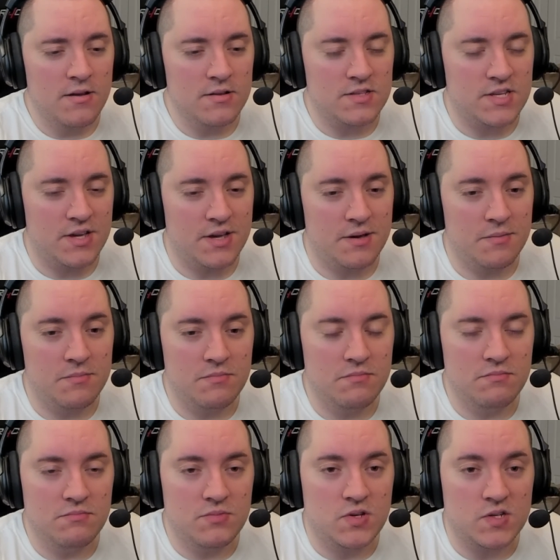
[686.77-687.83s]
to
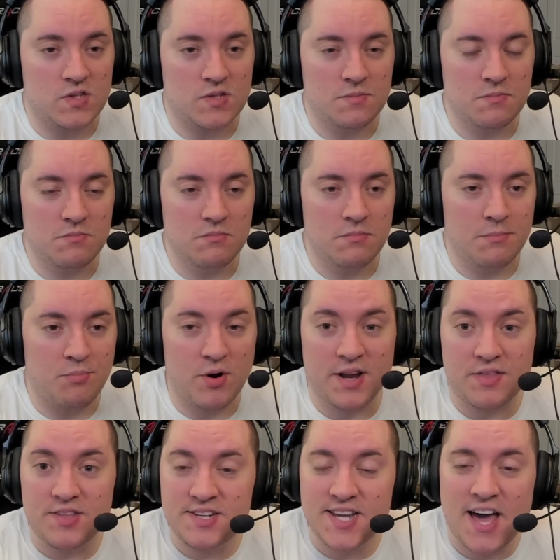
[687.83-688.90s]
just
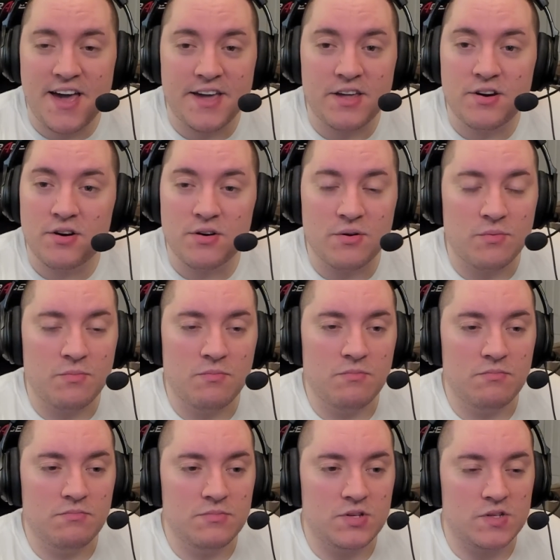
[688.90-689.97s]
break the diet or
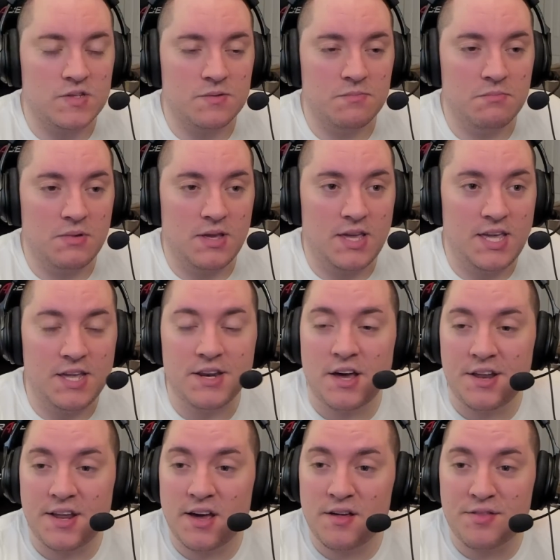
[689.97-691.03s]
just eat
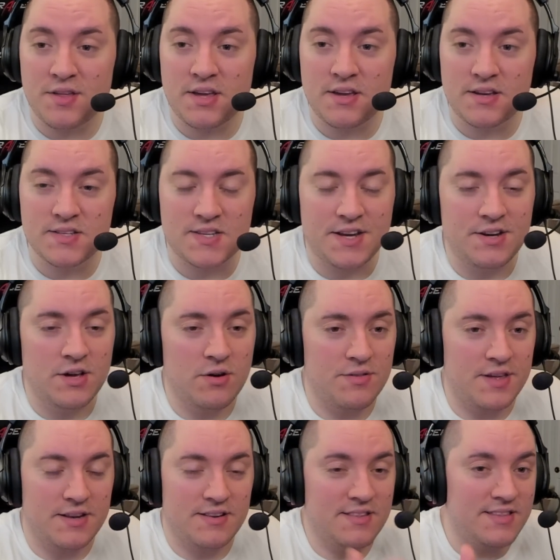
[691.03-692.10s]
unhealthy, because I know
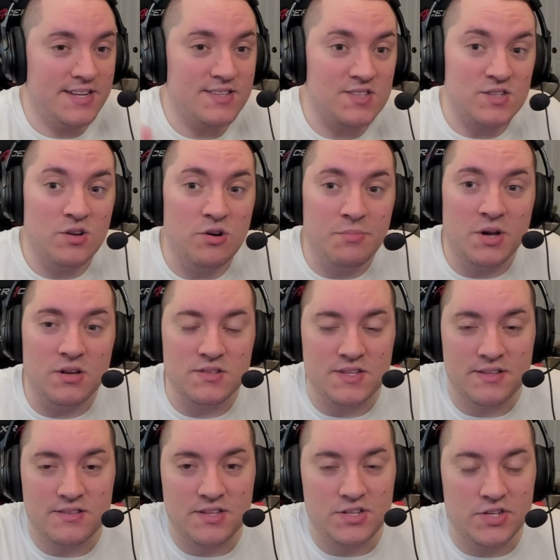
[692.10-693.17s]
that snowballs
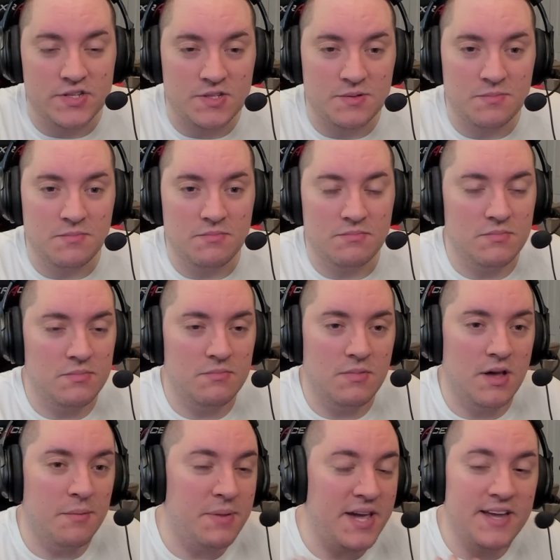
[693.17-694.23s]
into just
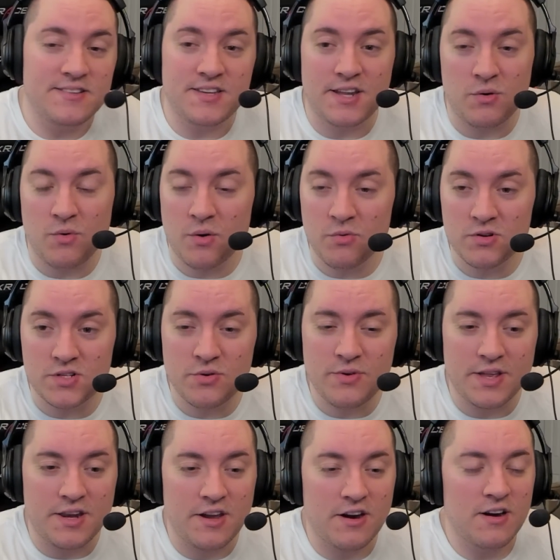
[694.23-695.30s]
abandoning what we're
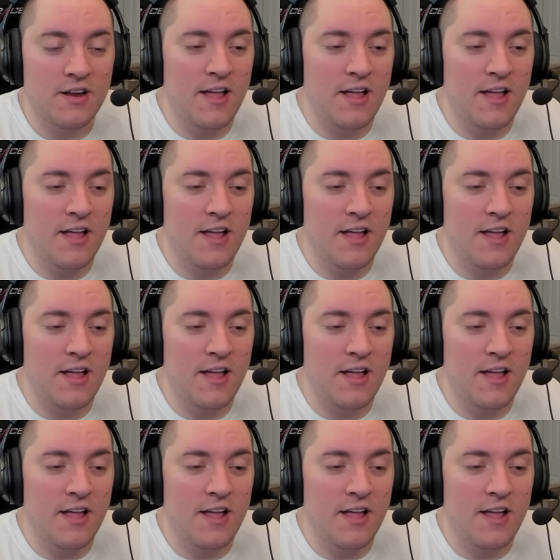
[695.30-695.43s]
doing here.